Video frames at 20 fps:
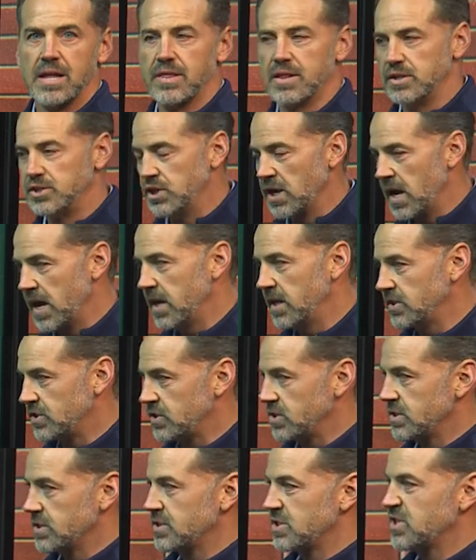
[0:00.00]
The
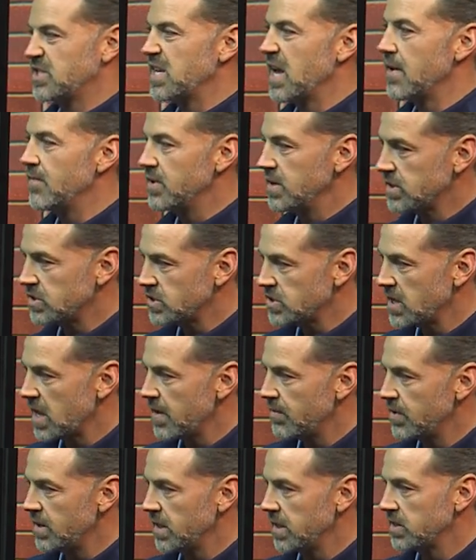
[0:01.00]
Giants
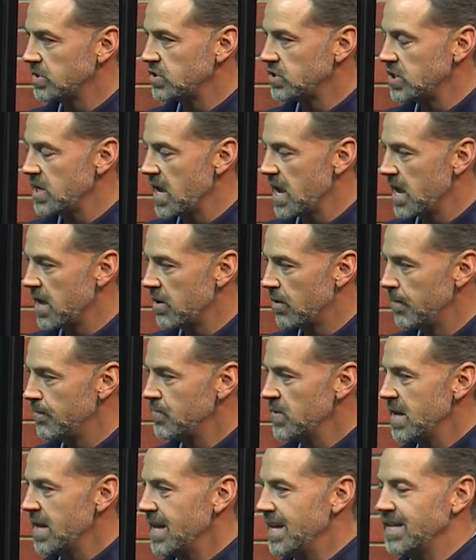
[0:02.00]
7-7 against Seattle.